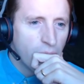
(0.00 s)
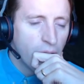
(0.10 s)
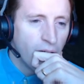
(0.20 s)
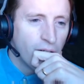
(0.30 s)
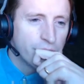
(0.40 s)

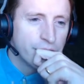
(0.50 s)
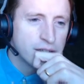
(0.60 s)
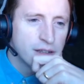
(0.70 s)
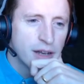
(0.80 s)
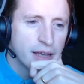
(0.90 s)
of
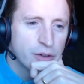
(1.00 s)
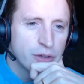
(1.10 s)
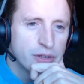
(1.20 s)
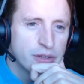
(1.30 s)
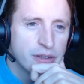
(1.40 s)
this, like you
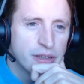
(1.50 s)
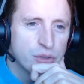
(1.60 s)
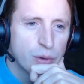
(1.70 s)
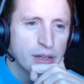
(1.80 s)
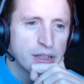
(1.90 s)
can see,
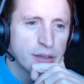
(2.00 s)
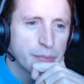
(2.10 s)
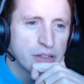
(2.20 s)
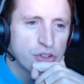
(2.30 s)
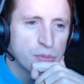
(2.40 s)
this one is a
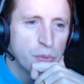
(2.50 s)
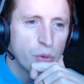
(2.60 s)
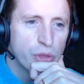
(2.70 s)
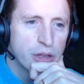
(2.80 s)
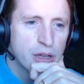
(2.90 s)
bit
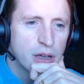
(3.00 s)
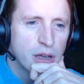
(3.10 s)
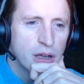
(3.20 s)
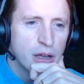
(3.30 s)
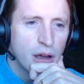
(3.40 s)
smoother.
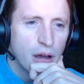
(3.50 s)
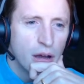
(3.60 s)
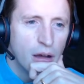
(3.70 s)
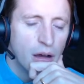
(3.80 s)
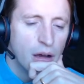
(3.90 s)

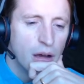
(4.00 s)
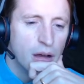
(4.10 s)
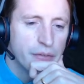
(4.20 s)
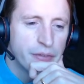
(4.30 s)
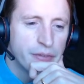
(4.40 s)

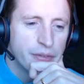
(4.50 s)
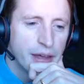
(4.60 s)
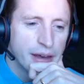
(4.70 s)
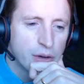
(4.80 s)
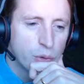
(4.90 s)
Uh,
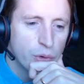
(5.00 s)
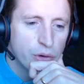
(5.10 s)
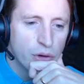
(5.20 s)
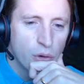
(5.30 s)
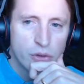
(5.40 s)
that
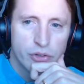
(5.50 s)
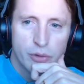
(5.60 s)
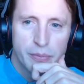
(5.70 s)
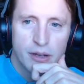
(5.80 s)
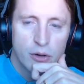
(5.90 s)
could also
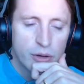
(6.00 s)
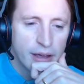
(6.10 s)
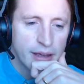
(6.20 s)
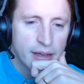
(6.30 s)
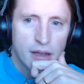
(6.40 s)
be
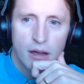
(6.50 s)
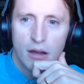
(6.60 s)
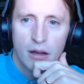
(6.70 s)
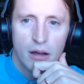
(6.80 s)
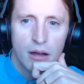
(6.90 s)
okay.
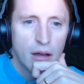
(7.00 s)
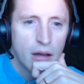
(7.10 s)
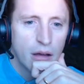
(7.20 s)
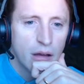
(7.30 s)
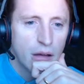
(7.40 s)

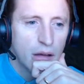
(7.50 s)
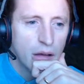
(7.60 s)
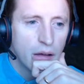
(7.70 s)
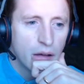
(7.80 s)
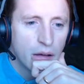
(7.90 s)
Uh,
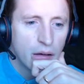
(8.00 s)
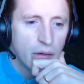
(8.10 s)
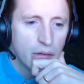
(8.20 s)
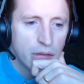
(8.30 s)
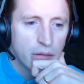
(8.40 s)
oh,
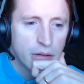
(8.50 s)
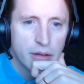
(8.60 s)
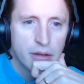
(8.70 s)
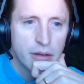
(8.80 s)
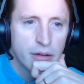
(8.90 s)

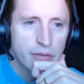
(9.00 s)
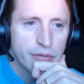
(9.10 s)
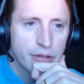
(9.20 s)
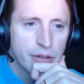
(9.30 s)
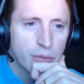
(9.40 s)
I don't
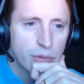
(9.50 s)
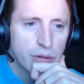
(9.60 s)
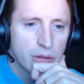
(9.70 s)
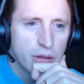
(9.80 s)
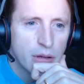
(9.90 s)
think that
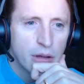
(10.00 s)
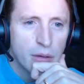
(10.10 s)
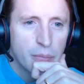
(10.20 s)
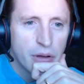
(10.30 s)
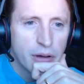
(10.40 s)
worked.
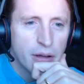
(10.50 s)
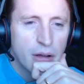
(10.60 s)
But